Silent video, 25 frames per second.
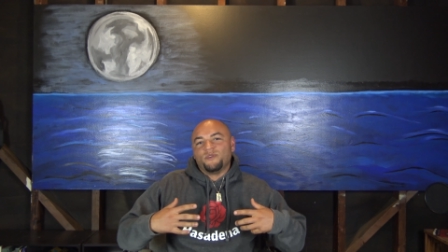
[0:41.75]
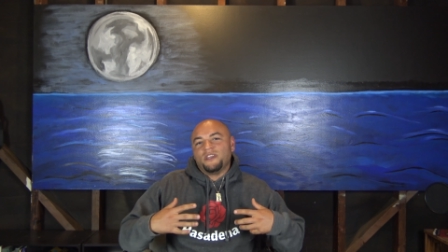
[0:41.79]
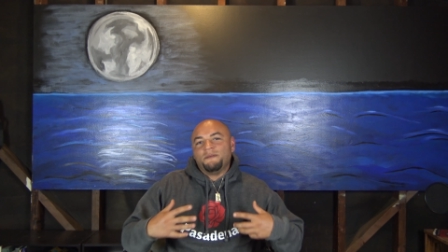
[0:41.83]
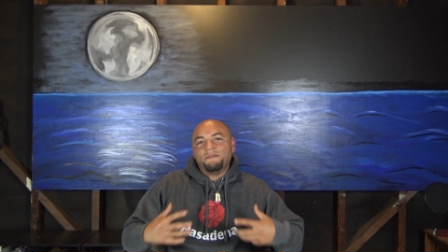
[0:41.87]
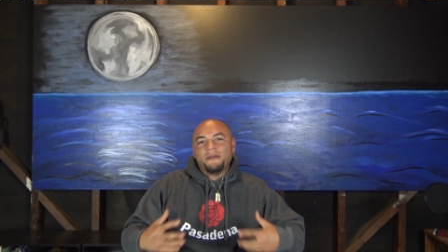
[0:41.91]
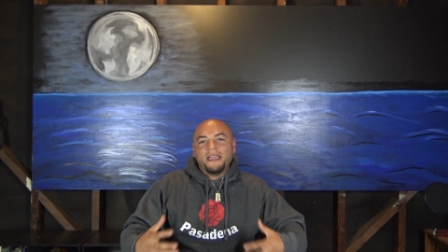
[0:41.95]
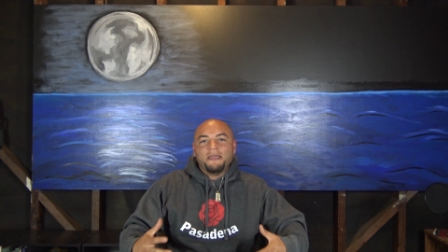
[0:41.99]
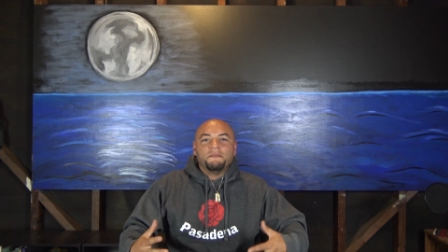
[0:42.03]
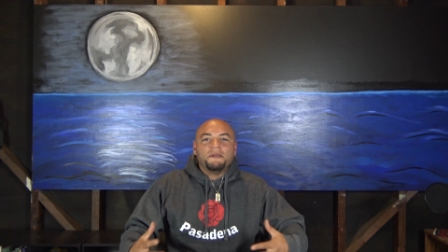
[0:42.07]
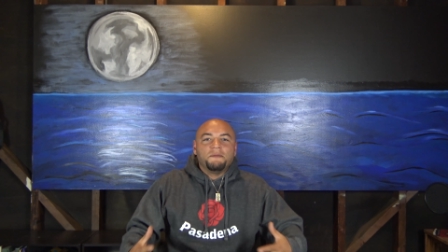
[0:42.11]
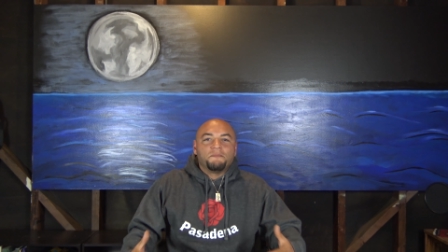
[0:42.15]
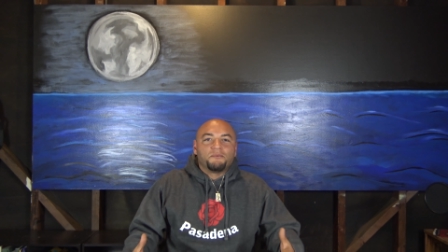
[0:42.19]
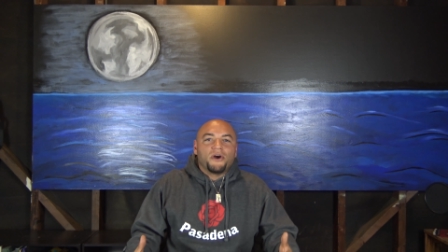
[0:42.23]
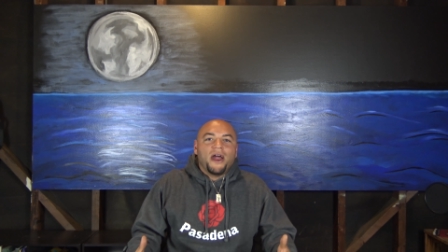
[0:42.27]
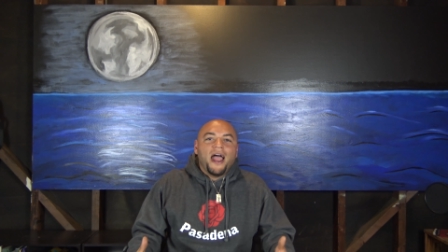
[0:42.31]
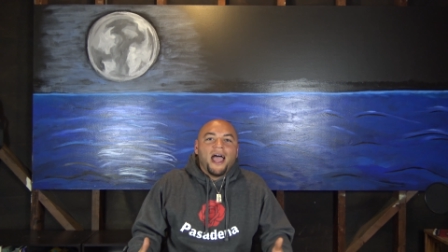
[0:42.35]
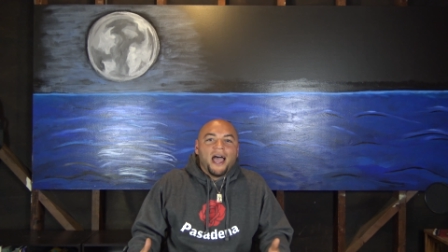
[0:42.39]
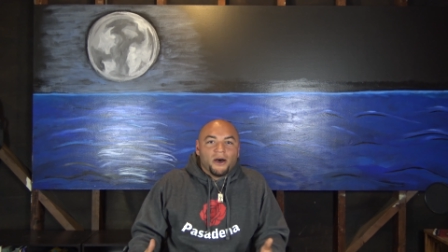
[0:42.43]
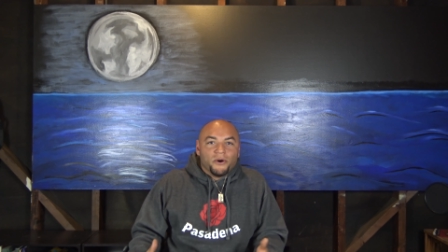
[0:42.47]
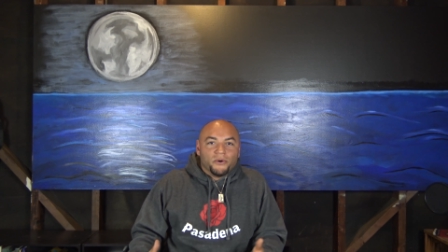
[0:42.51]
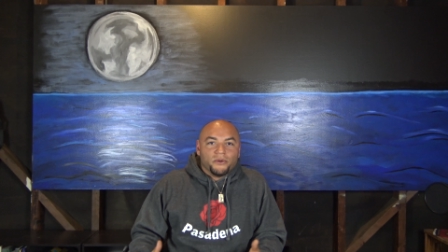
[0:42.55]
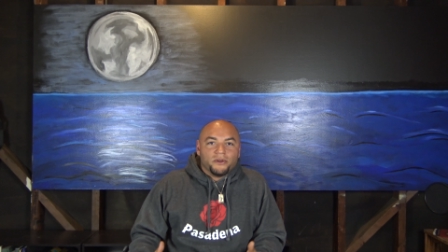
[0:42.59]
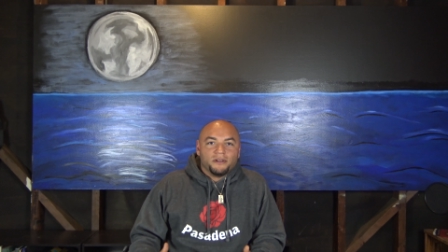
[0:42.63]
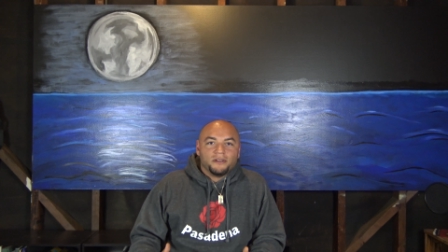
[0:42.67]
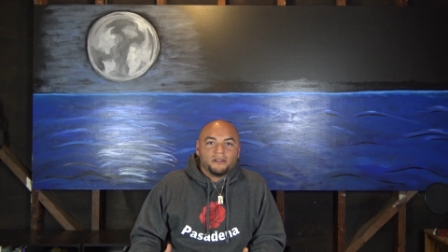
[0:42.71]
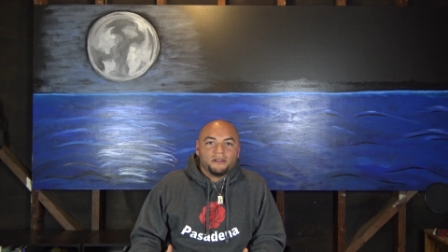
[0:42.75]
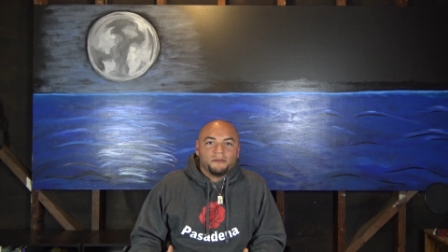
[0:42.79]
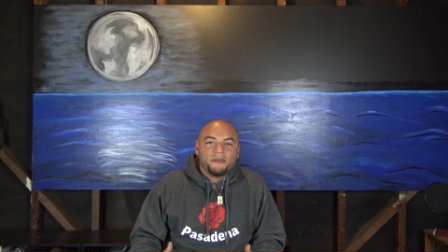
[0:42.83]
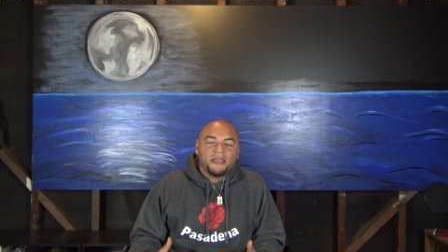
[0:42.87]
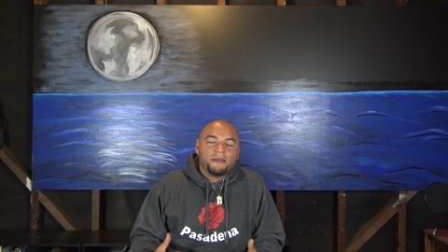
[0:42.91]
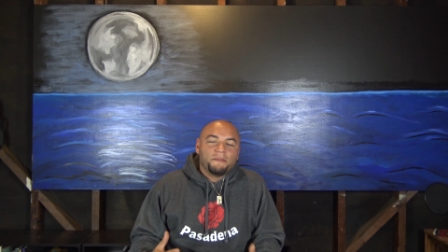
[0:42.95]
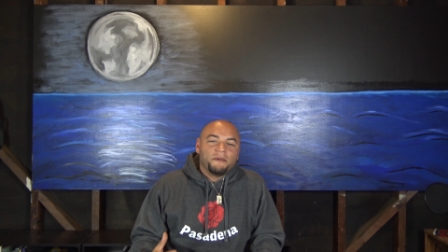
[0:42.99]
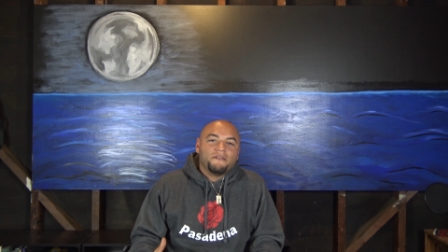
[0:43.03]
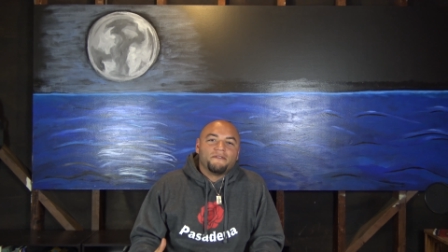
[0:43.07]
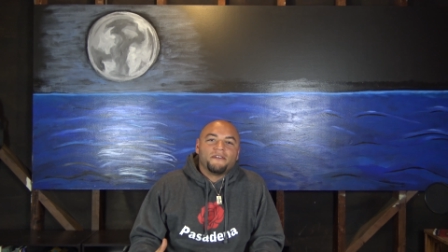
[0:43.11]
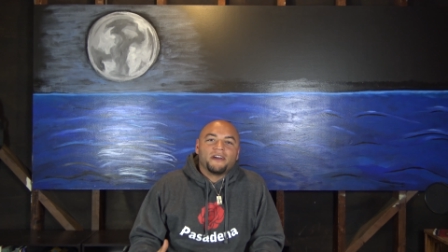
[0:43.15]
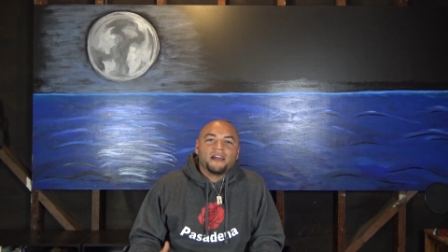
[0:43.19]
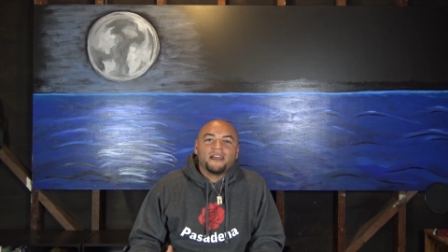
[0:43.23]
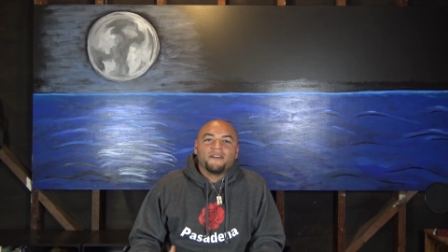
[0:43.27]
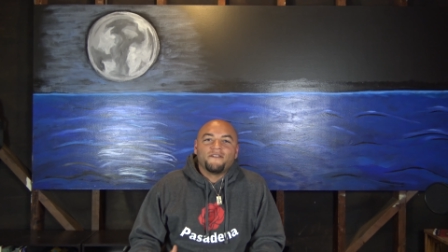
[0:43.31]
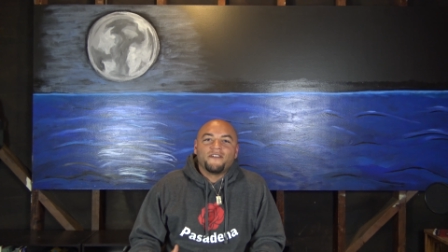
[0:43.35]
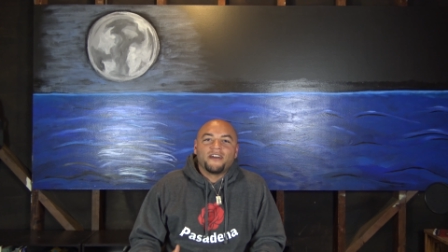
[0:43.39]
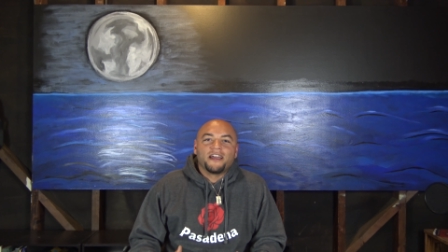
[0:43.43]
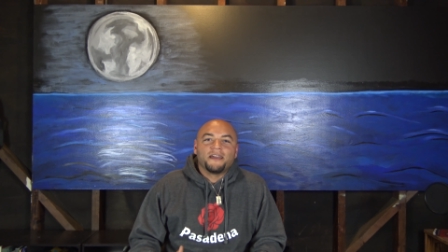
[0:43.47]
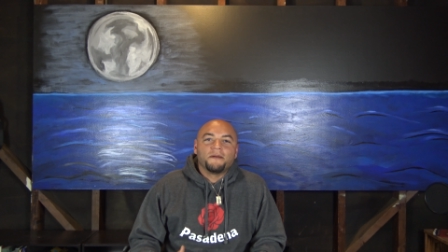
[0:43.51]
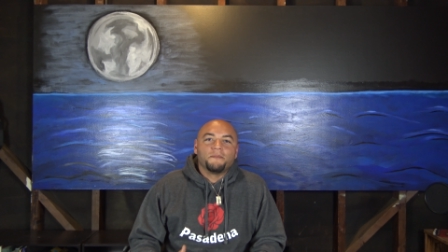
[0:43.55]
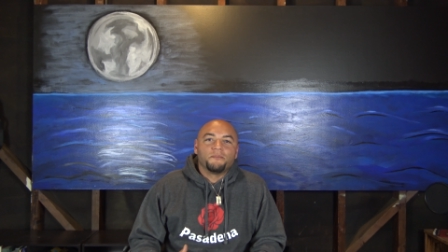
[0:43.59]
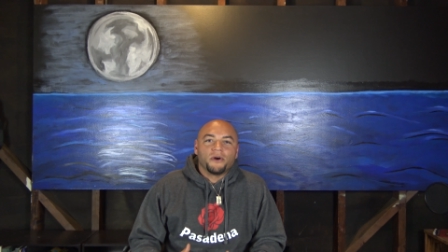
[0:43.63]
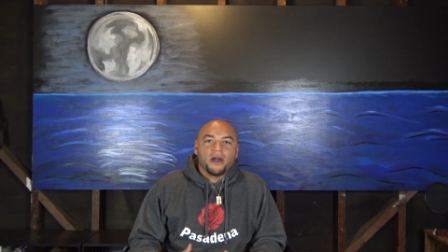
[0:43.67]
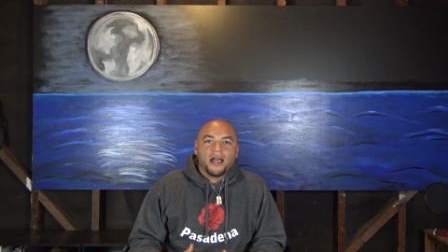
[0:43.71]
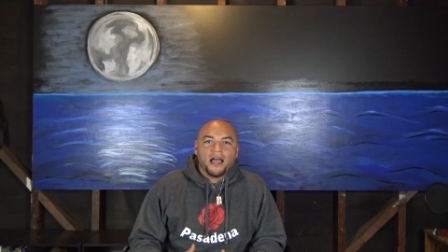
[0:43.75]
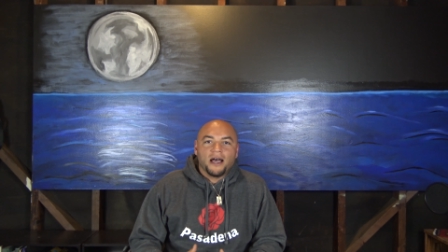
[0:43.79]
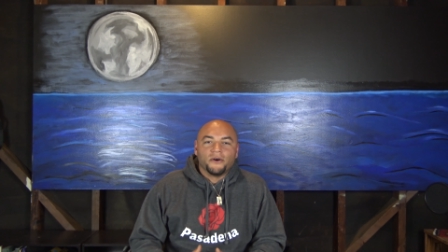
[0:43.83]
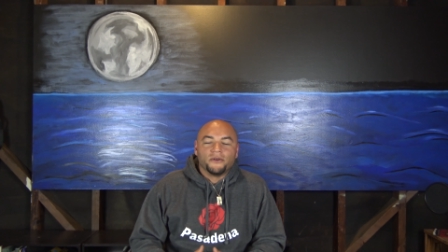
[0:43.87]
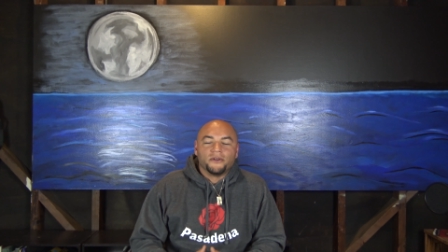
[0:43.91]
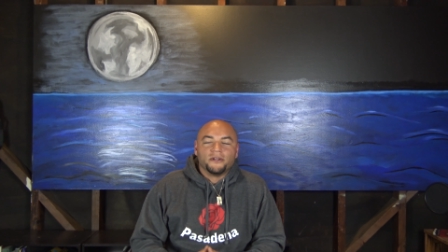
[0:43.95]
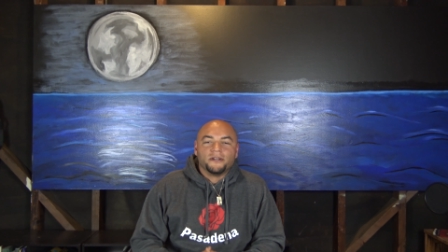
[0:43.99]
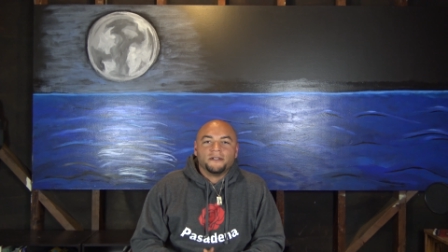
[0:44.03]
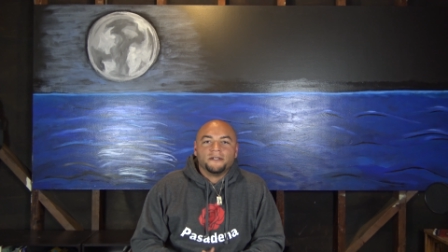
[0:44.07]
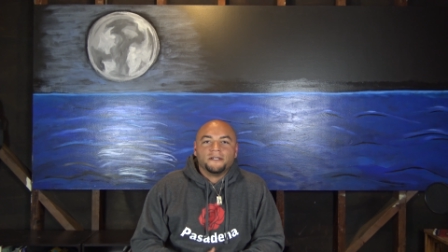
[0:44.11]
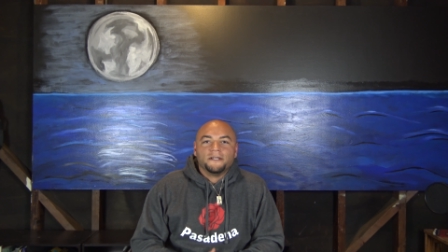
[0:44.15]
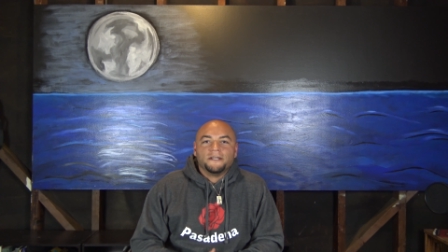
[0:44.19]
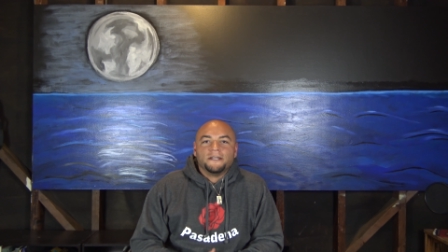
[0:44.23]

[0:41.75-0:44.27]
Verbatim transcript: he made me proud. He made me very, very proud.